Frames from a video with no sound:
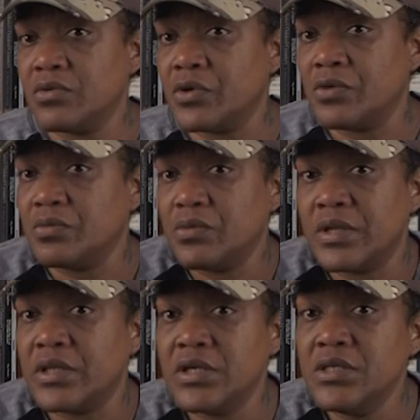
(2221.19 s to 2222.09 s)
or
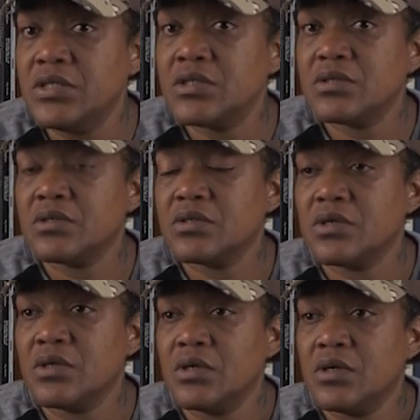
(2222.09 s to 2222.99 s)
at least
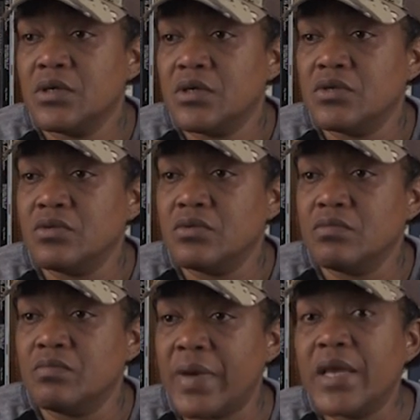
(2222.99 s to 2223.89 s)

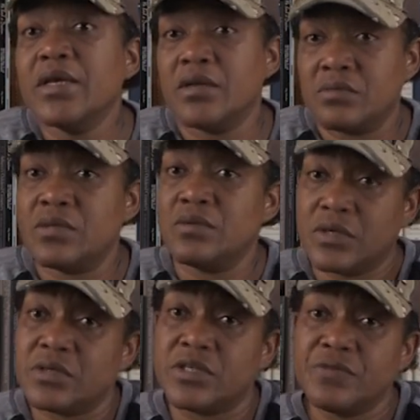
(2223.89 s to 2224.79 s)
making
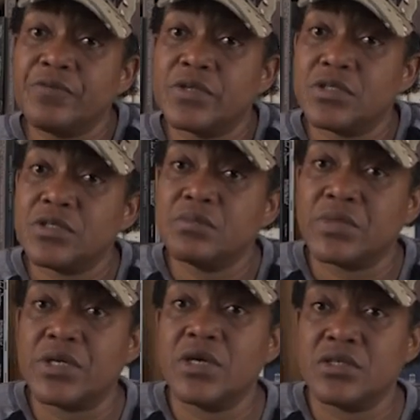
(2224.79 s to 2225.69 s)
a difference
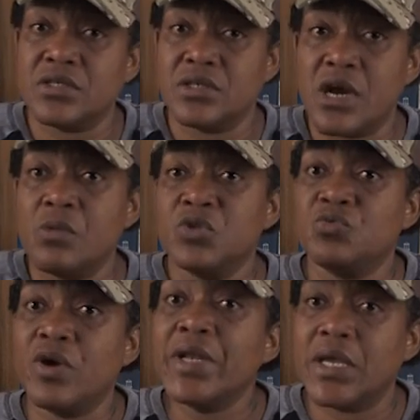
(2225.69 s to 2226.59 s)
because Saddam
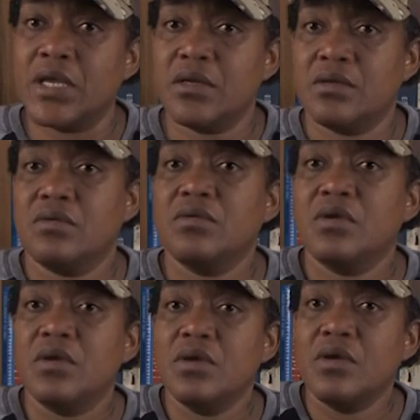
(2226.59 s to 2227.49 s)
was running.
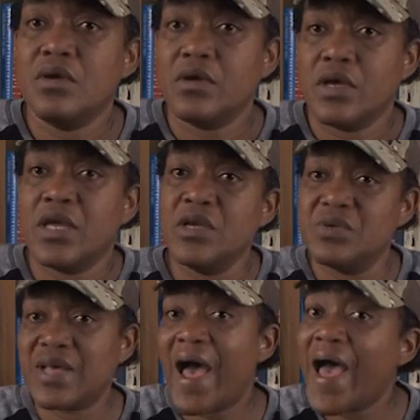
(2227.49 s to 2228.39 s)
And he
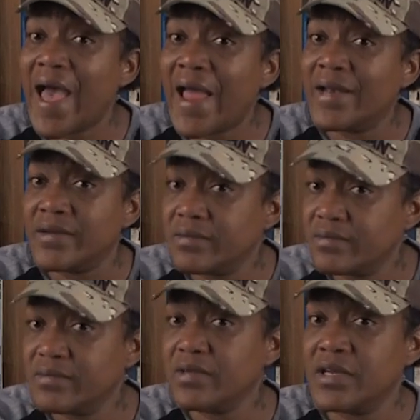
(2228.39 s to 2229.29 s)
was hiding
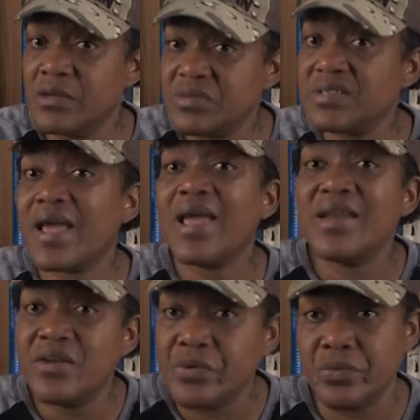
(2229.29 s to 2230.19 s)
in them
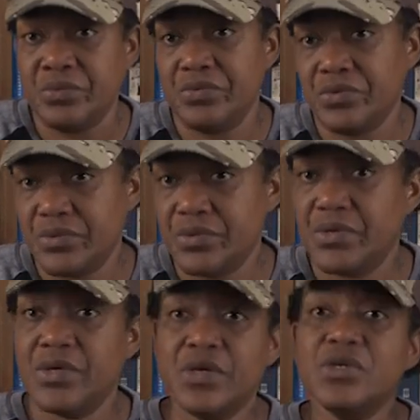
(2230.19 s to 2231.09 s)
sand dunes.
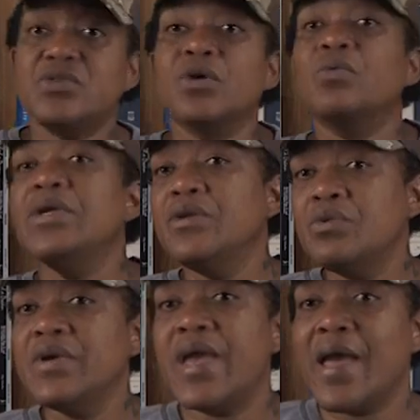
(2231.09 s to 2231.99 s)
So we
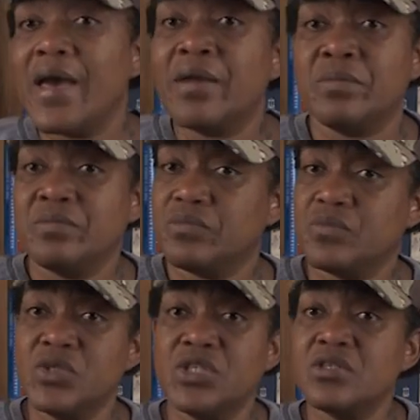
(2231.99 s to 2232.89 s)
knew we had him.
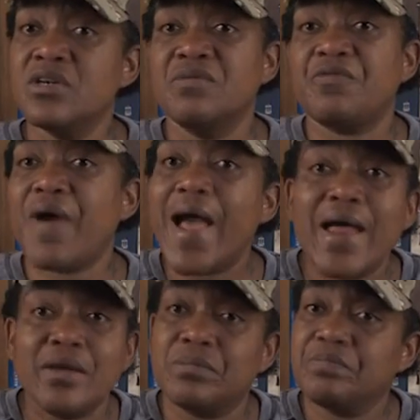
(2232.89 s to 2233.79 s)
We just couldn't
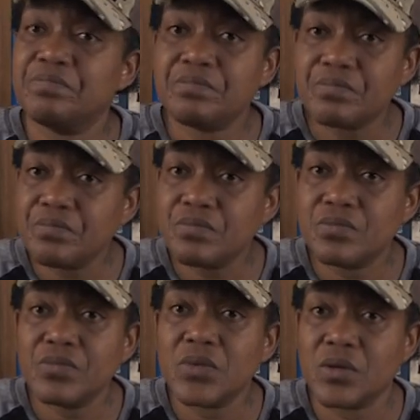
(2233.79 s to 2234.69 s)
find him,
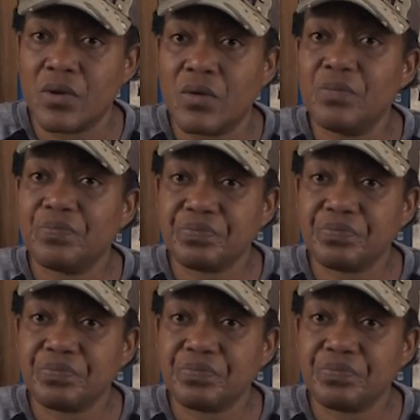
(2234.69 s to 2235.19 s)
you know.